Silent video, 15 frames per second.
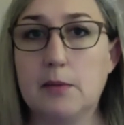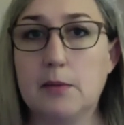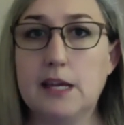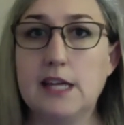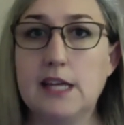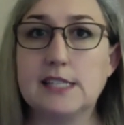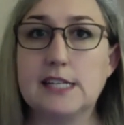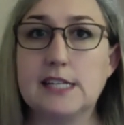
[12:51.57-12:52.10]

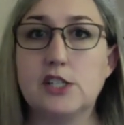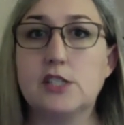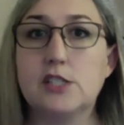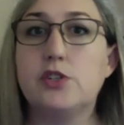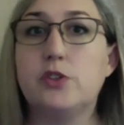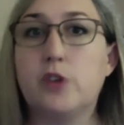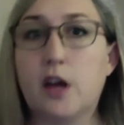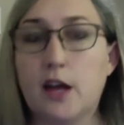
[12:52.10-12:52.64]
because I just
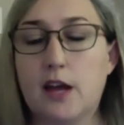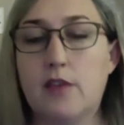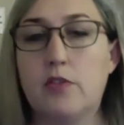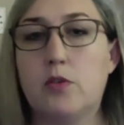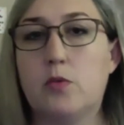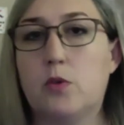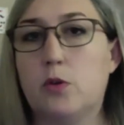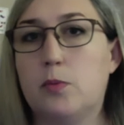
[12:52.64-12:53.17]
do not have
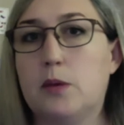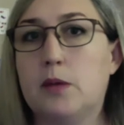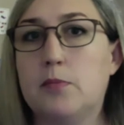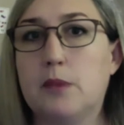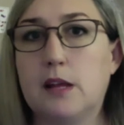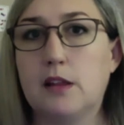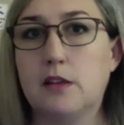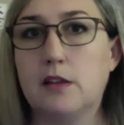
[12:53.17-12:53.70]
the room in
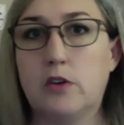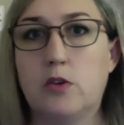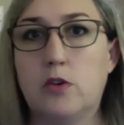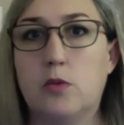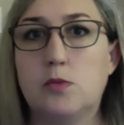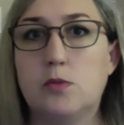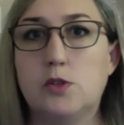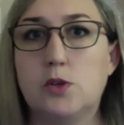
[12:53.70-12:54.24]
my living
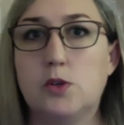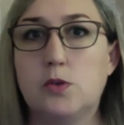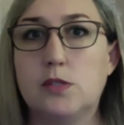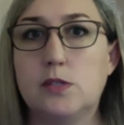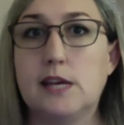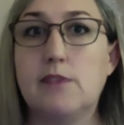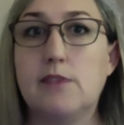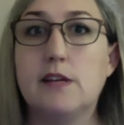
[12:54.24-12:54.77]
room to
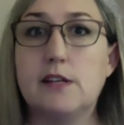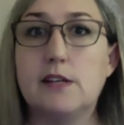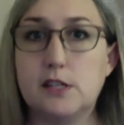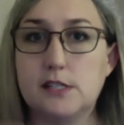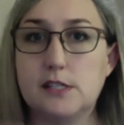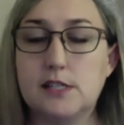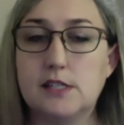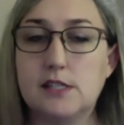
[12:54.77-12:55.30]
safely
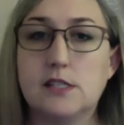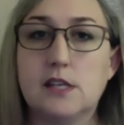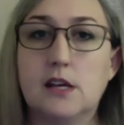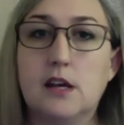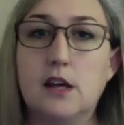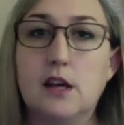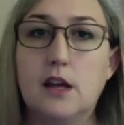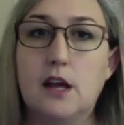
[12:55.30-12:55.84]
distance
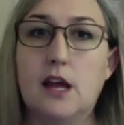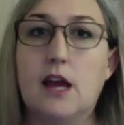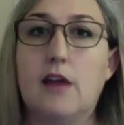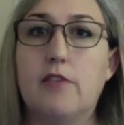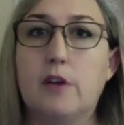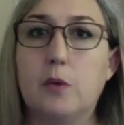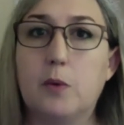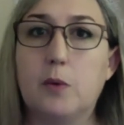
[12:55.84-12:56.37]

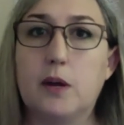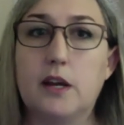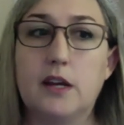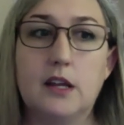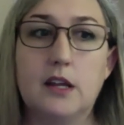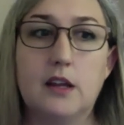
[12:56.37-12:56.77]
everyone.